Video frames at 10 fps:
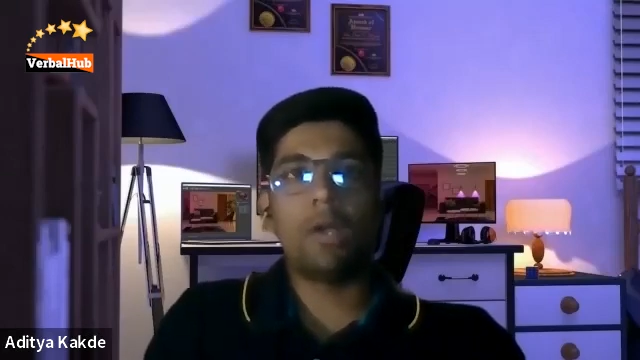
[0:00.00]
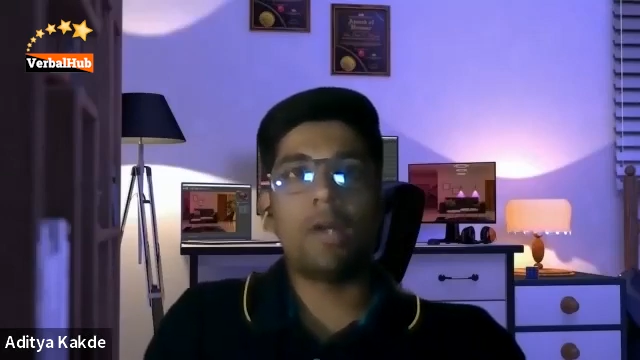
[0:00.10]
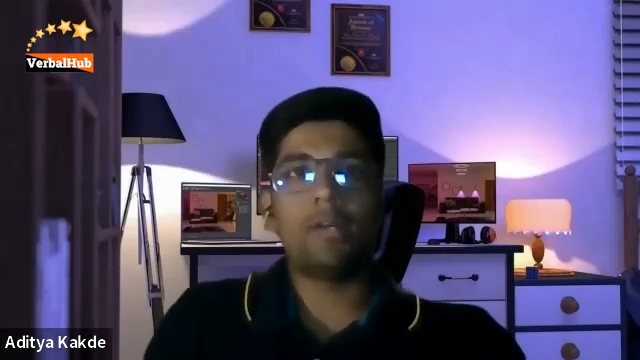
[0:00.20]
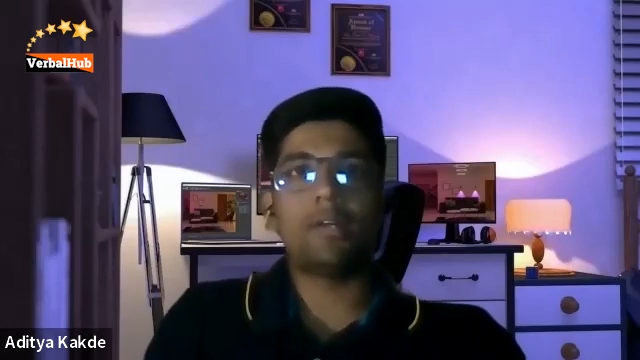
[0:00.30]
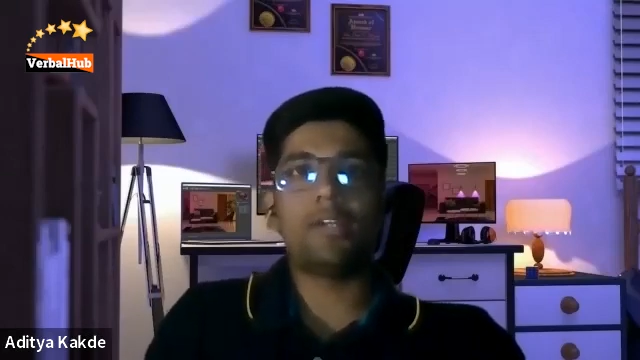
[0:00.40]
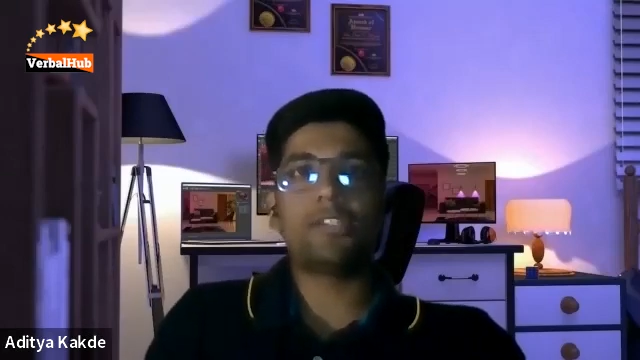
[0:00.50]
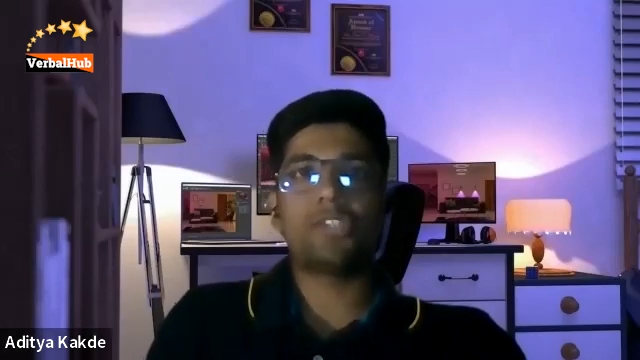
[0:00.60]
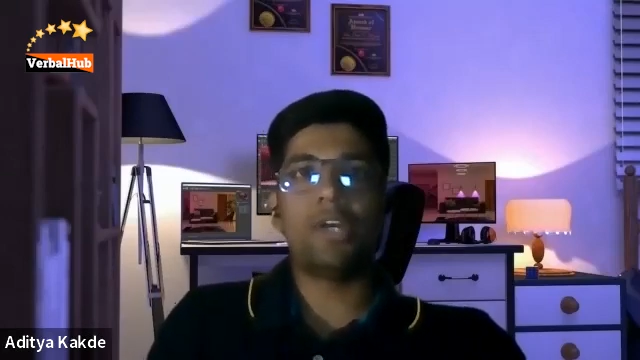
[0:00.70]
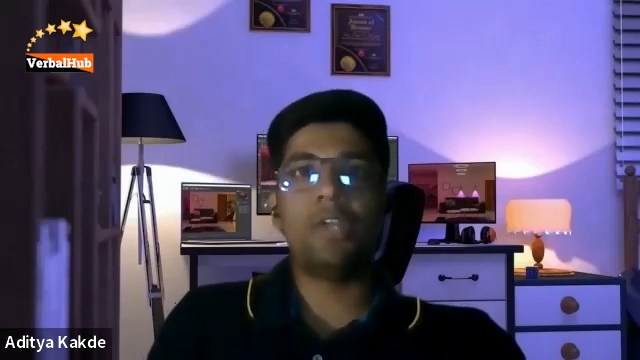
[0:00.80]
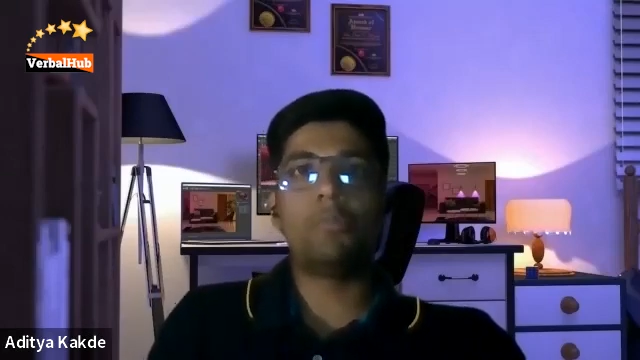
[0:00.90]
And
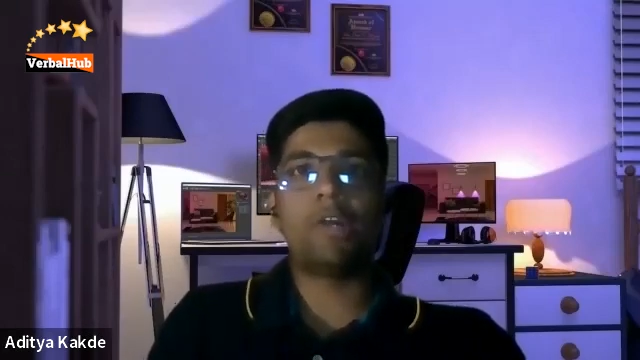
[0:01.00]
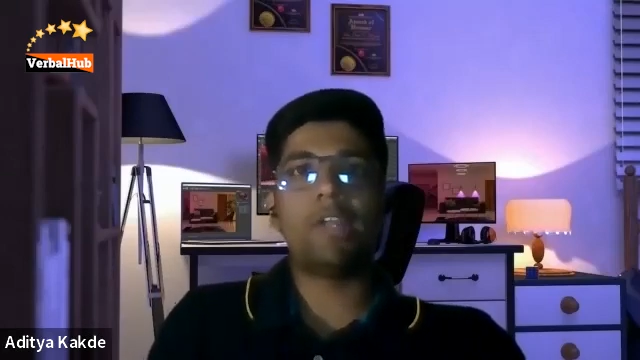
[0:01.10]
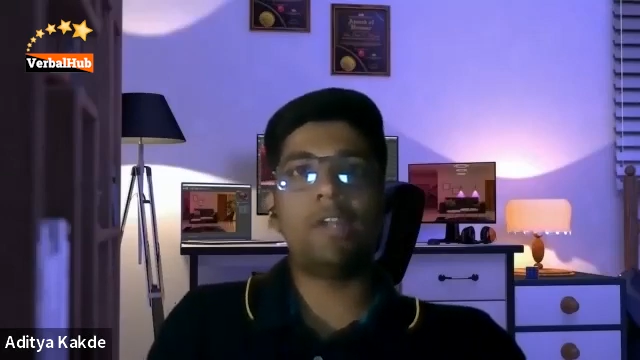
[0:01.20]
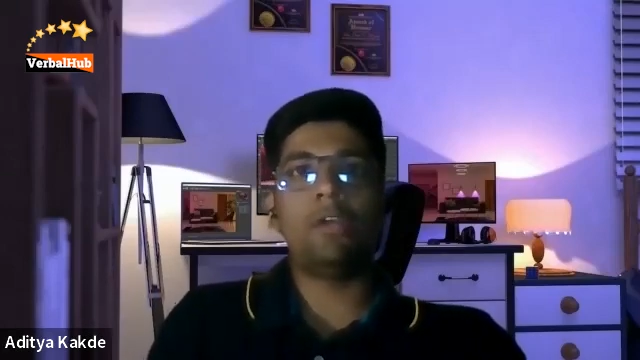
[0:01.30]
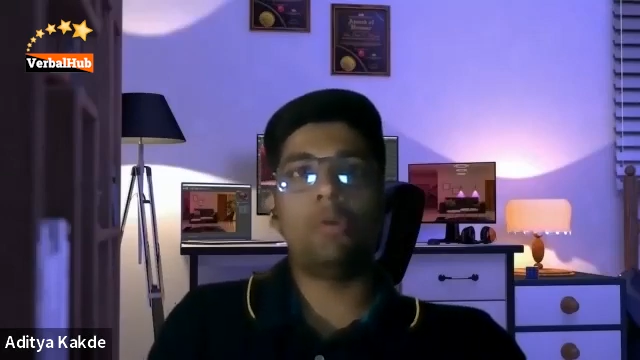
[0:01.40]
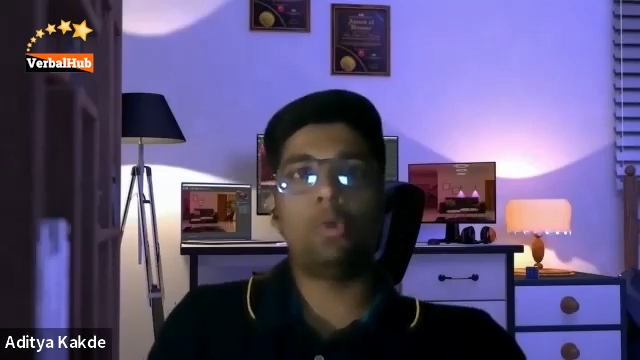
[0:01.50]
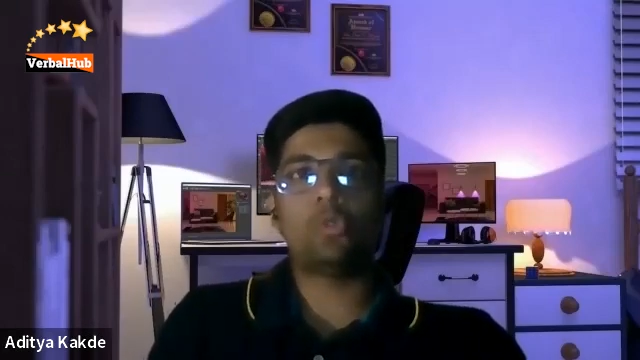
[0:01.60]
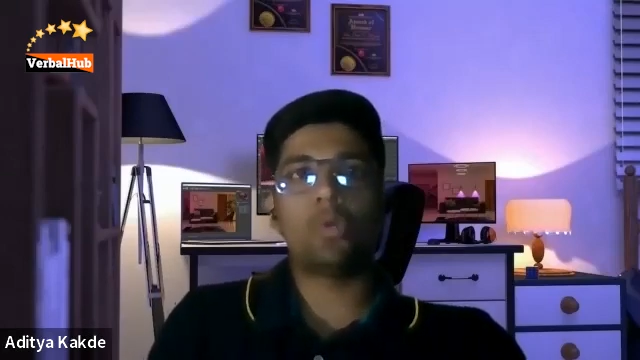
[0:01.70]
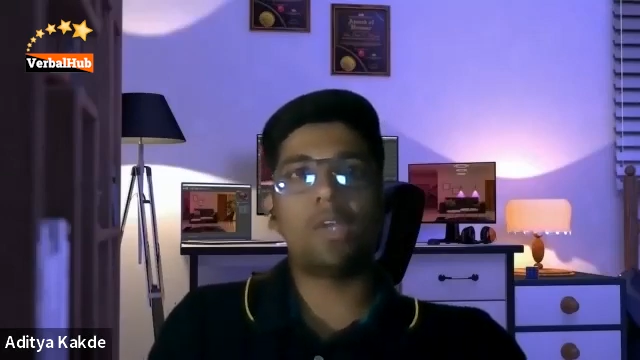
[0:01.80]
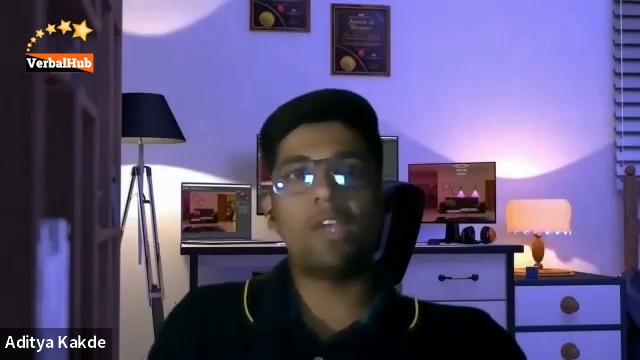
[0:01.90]
its ready material
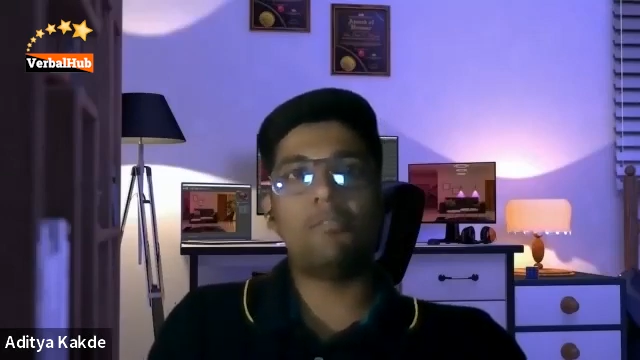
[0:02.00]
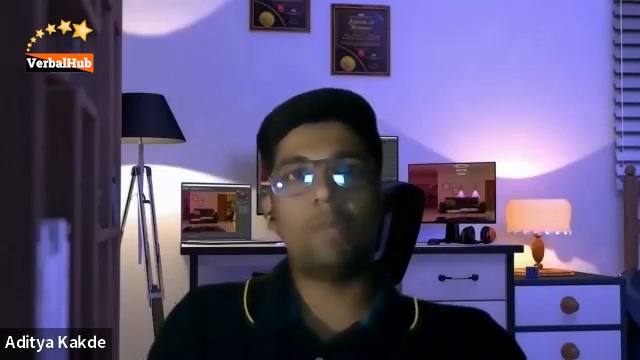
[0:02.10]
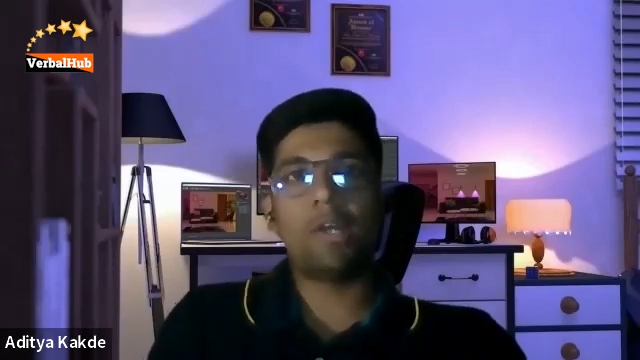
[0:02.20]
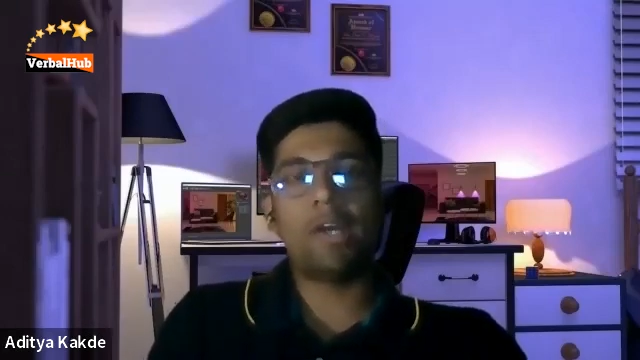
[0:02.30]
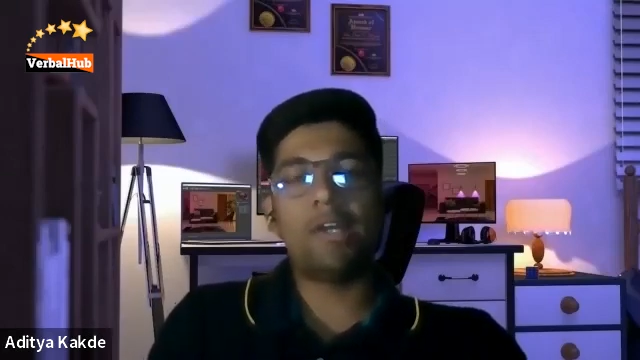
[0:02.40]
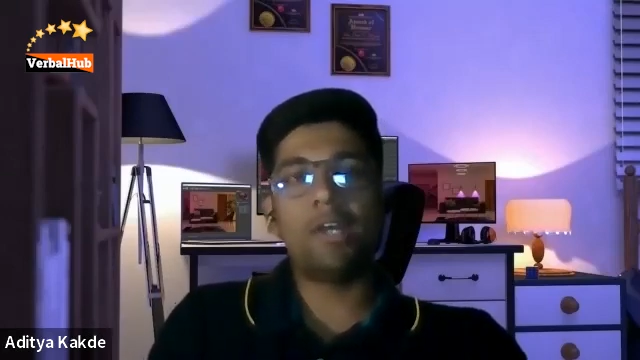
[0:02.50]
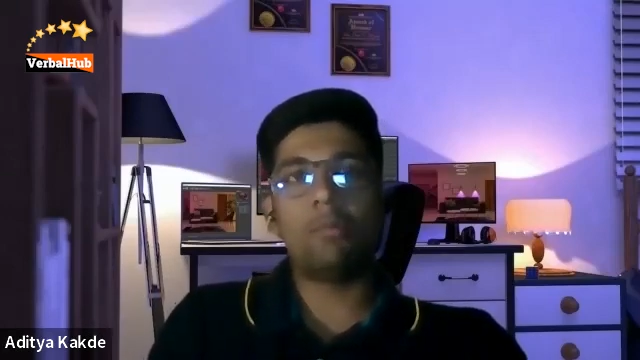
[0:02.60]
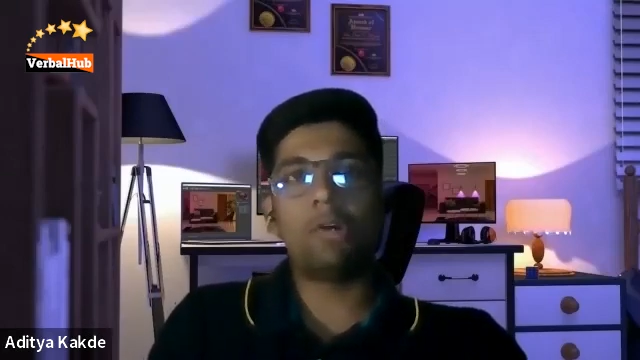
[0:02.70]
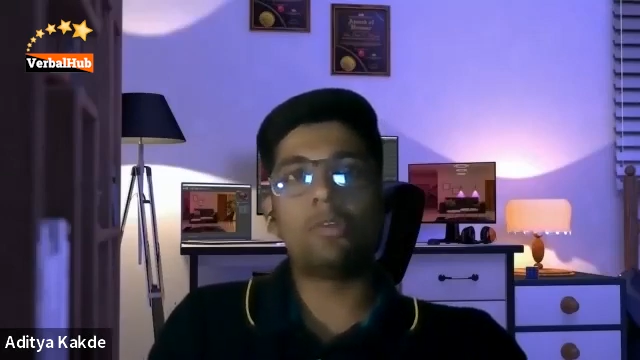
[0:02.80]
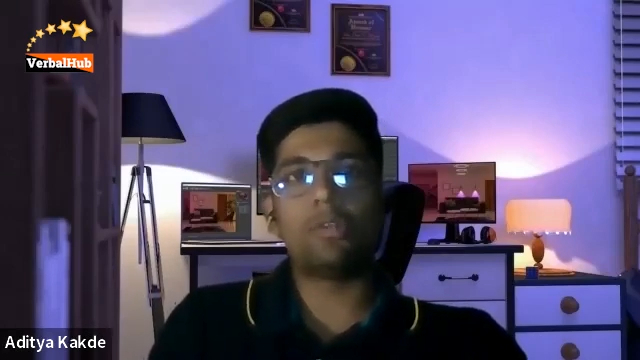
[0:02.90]
also gave me an idea
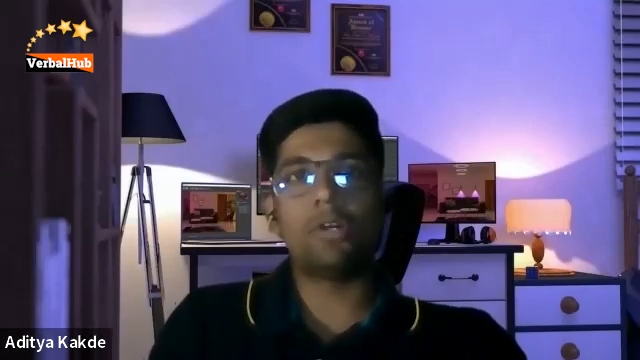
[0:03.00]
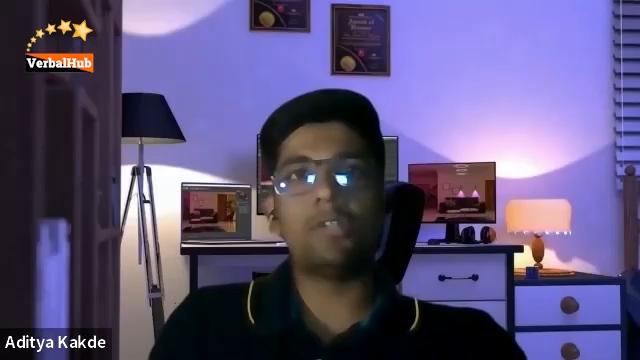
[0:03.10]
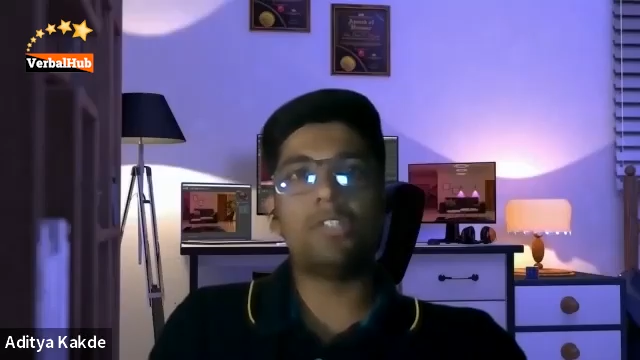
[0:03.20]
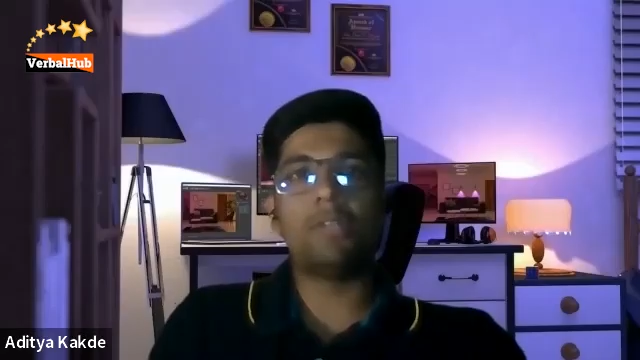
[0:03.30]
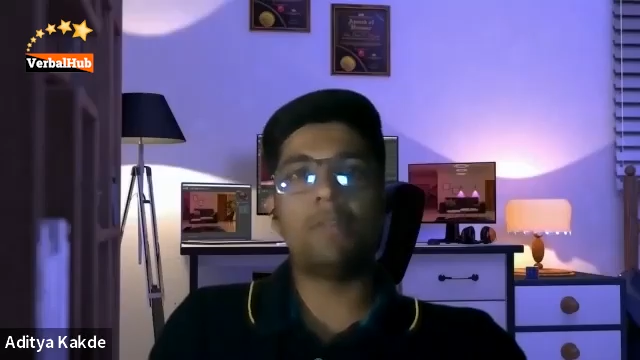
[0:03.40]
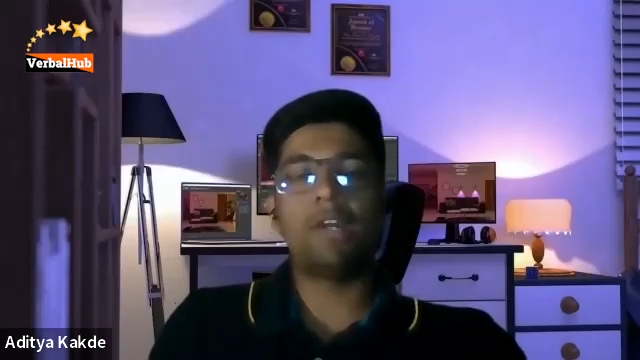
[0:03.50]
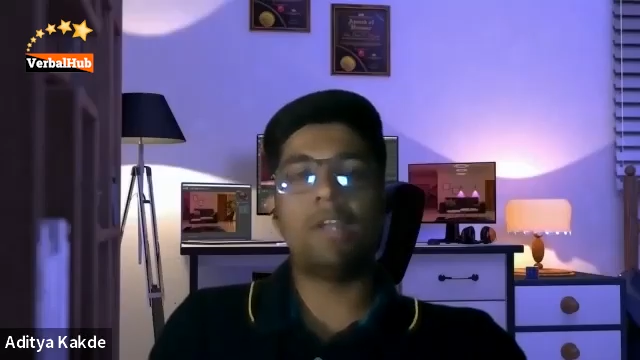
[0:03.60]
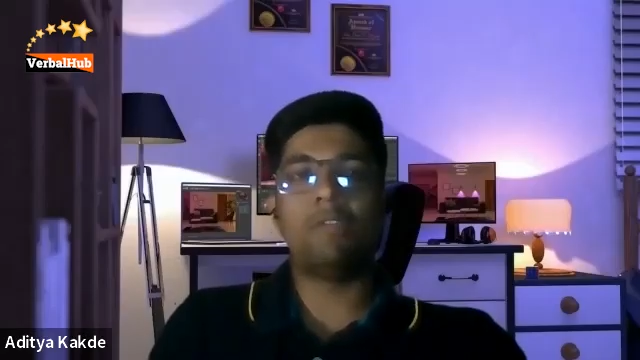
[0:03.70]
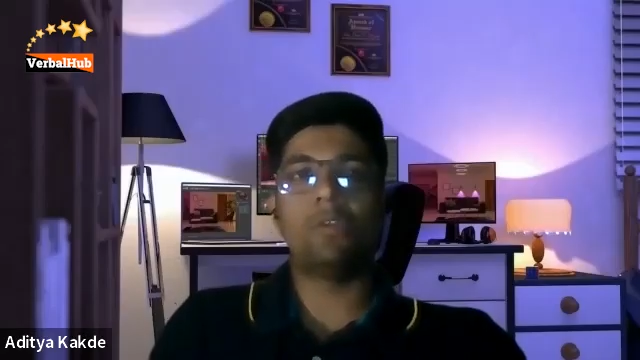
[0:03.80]
about GMAT level